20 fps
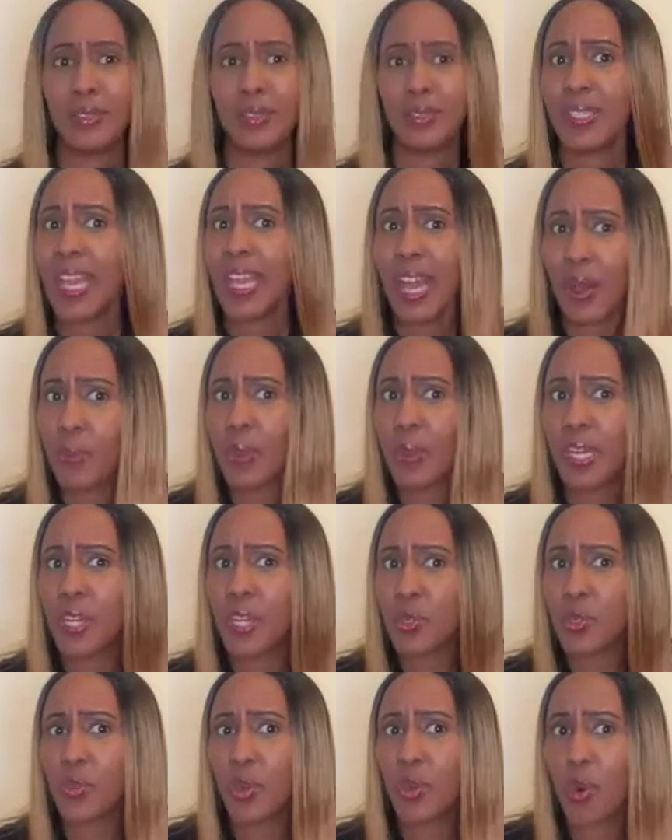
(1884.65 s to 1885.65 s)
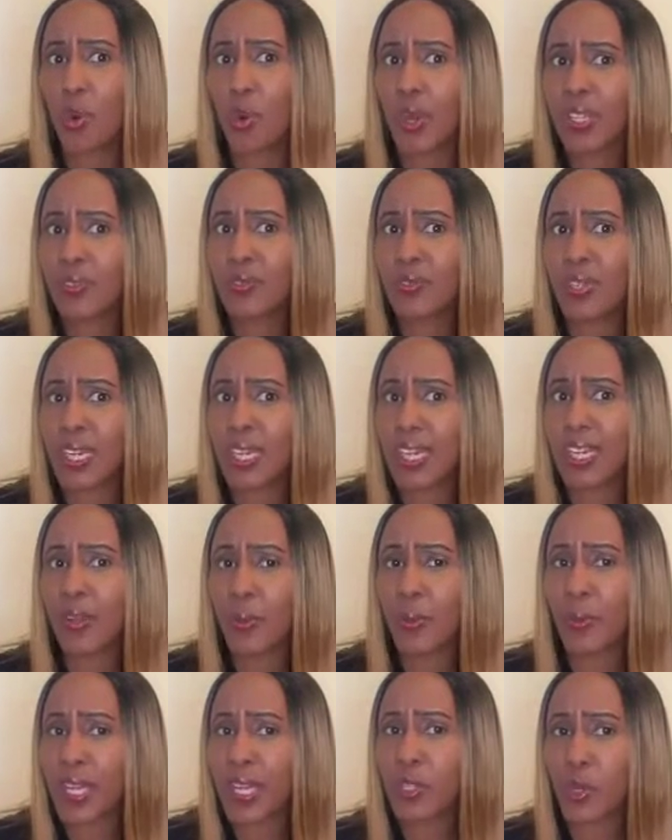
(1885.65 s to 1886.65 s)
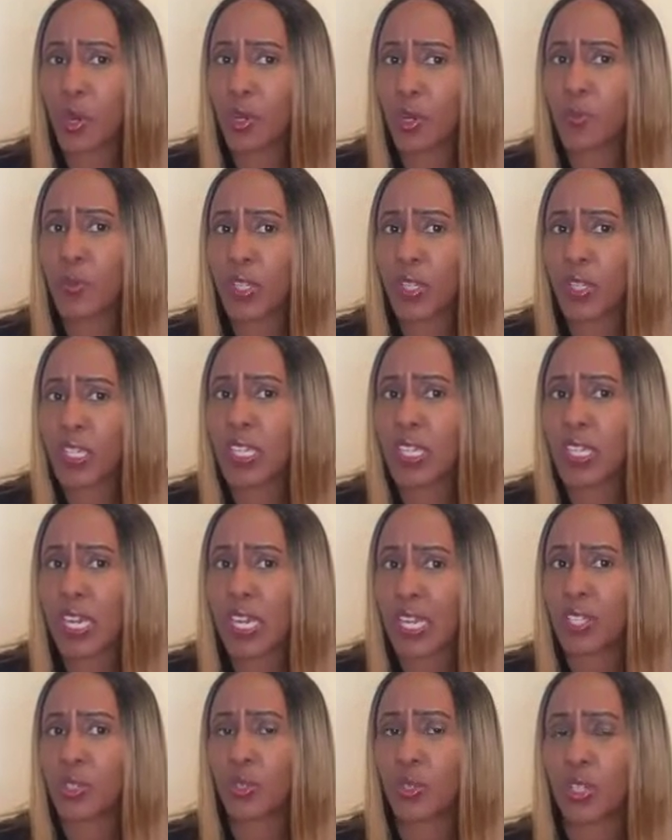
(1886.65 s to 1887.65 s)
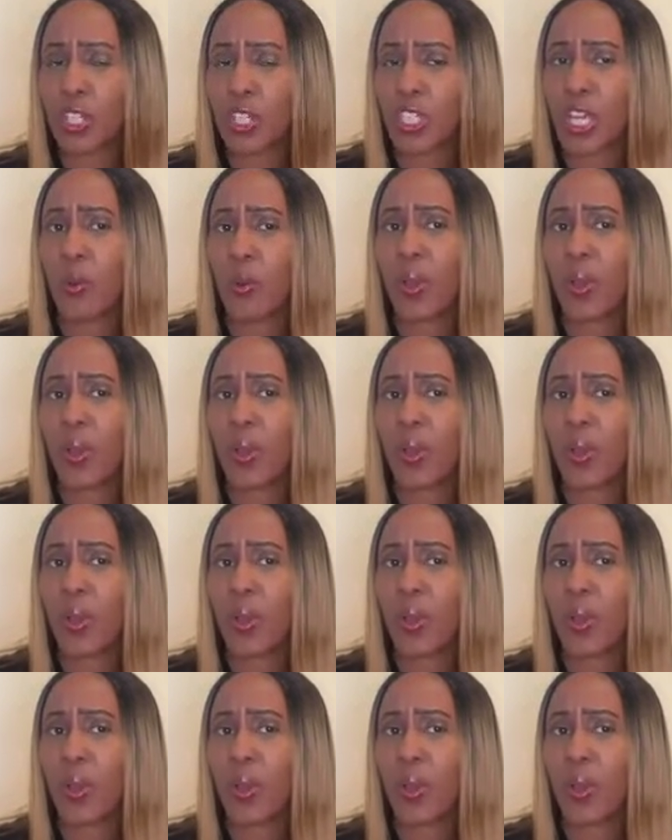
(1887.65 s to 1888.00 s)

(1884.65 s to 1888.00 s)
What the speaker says: yeah, we need to know what really went on with Neil and Sorisha.